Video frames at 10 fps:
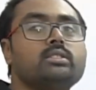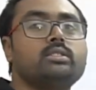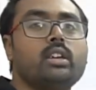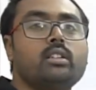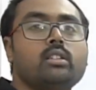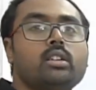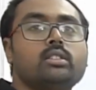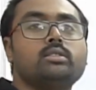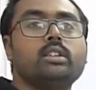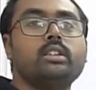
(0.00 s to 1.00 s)
is there.
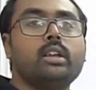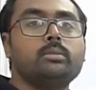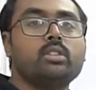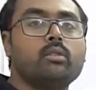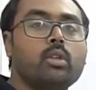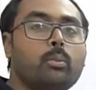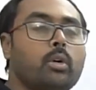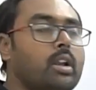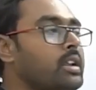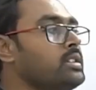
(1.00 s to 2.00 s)
Three types of the
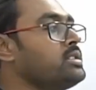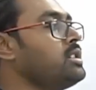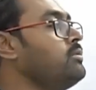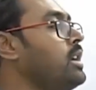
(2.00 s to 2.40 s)
polarization.